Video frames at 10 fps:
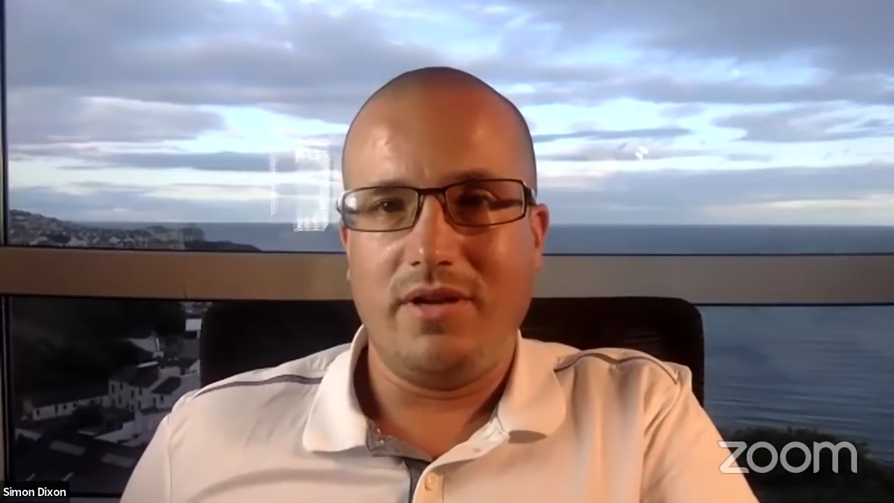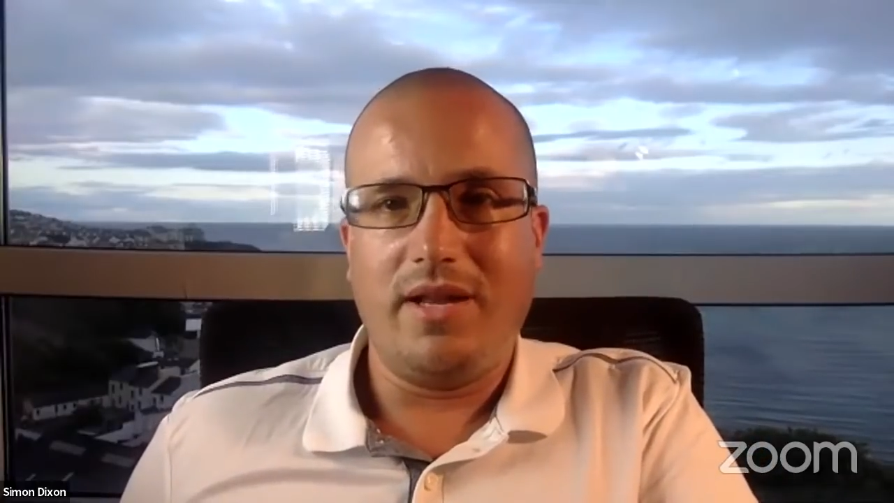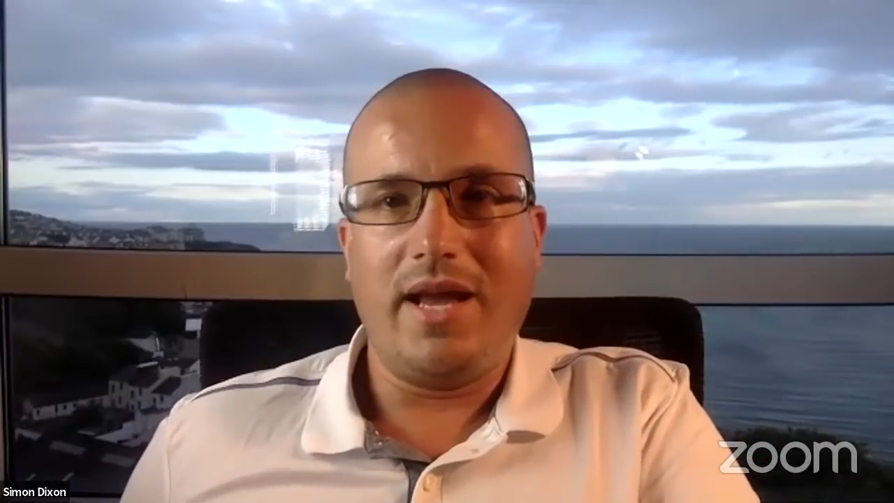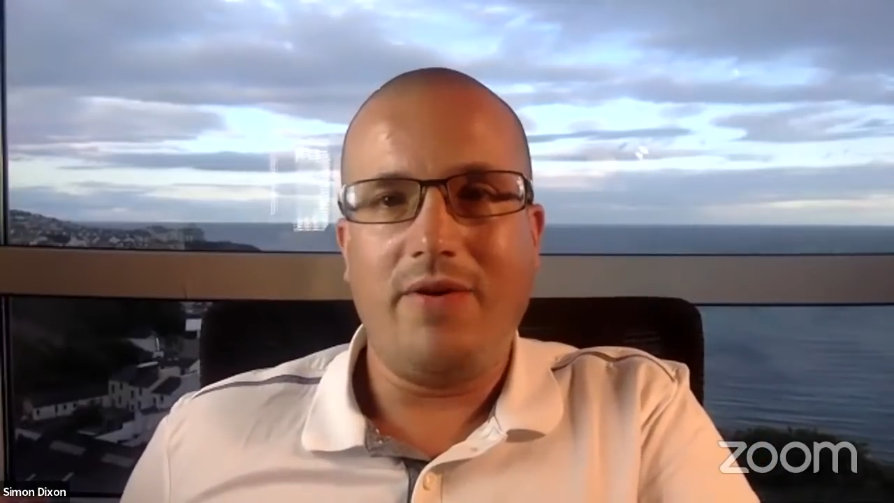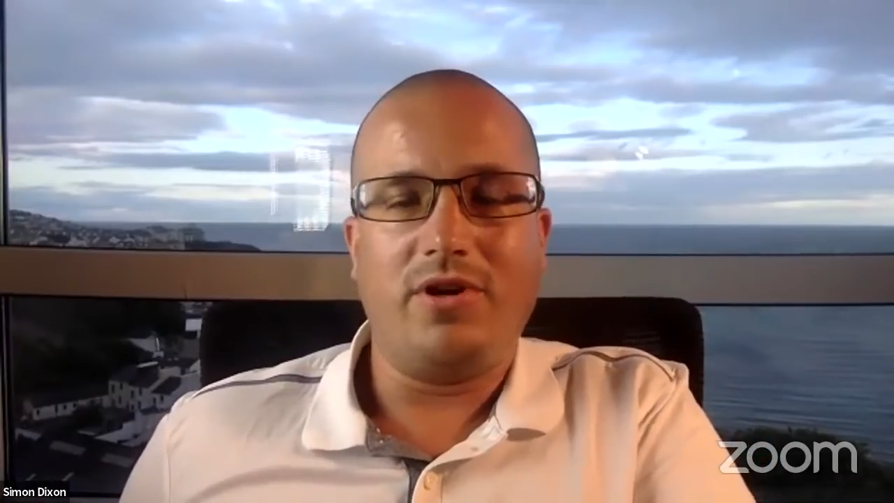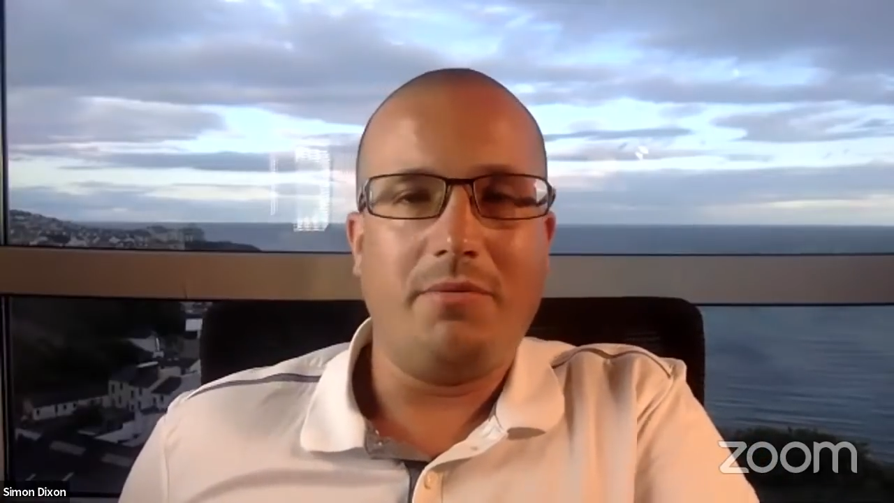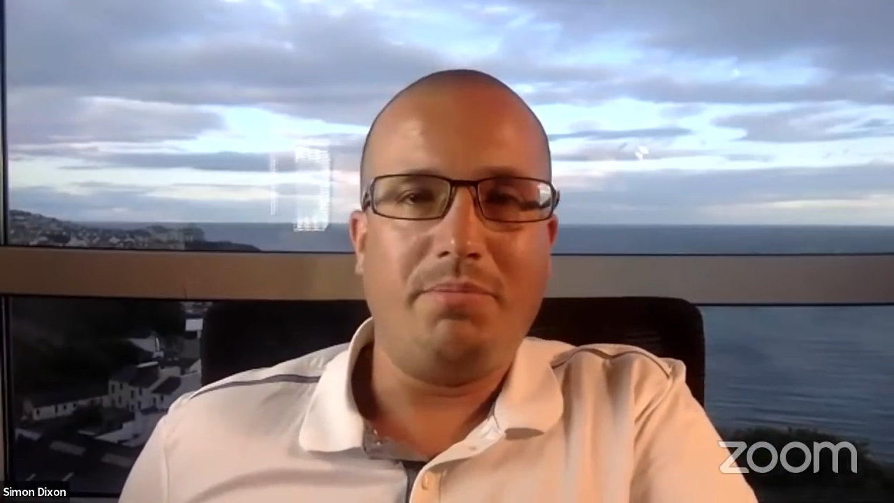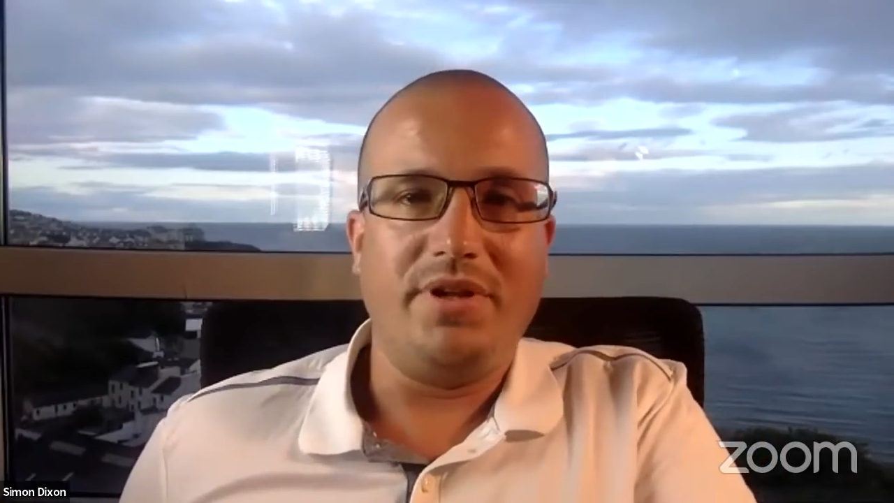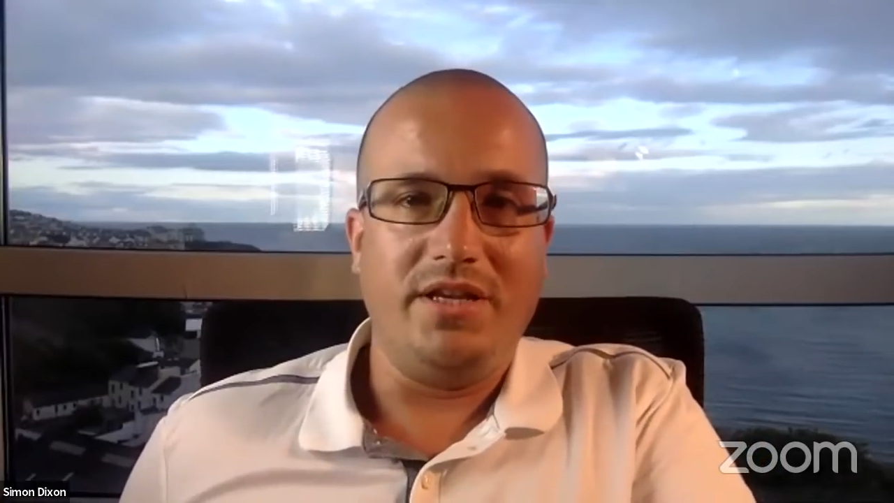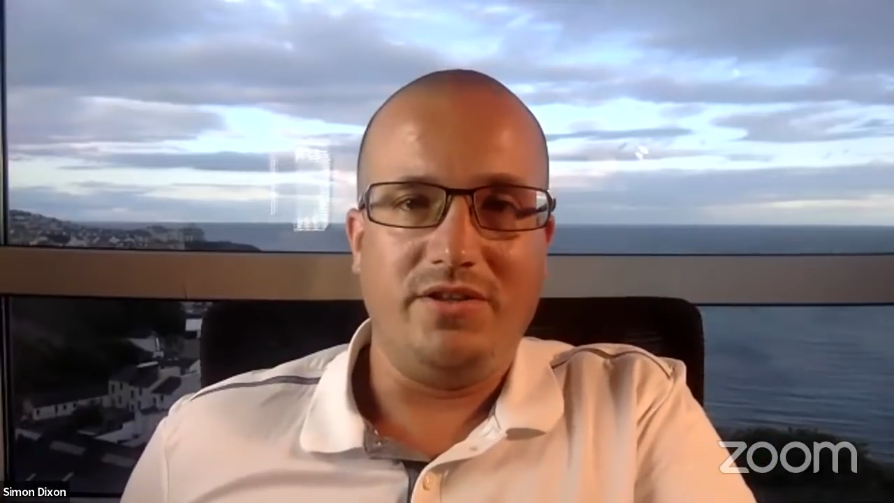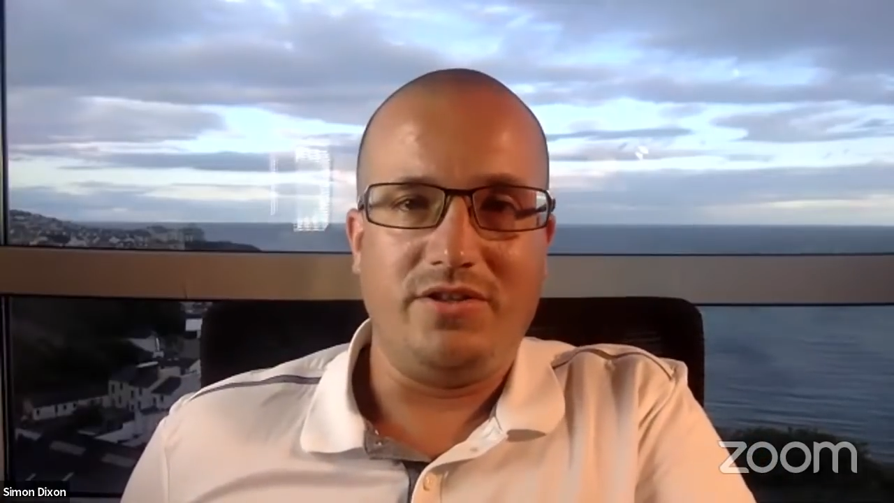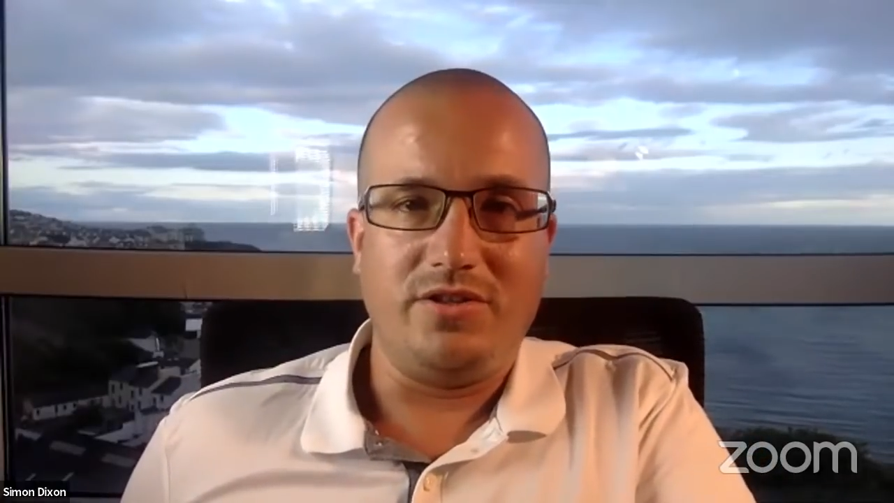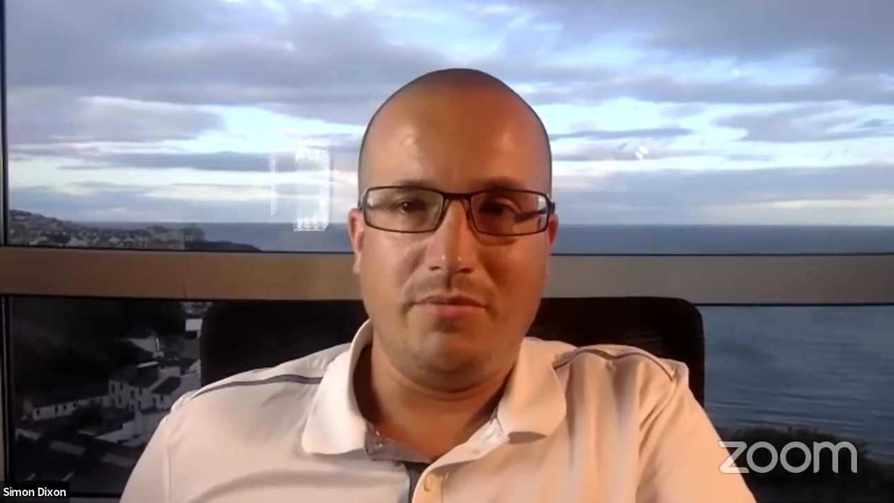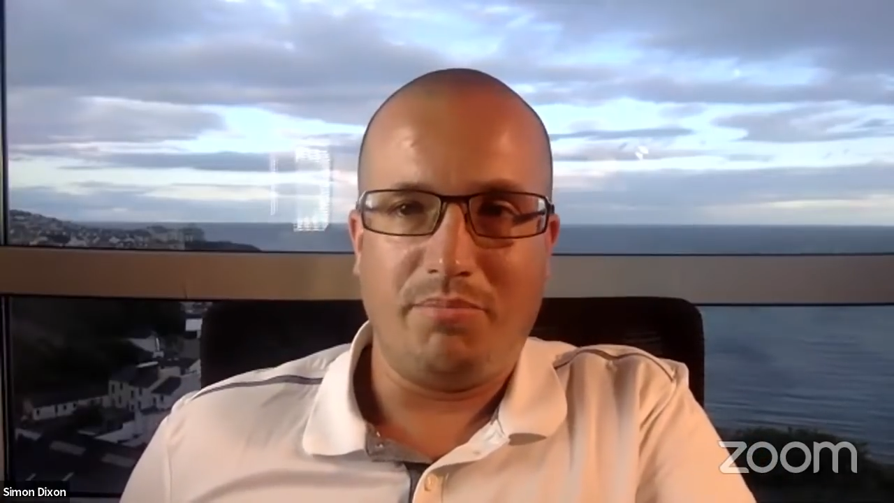allow companies to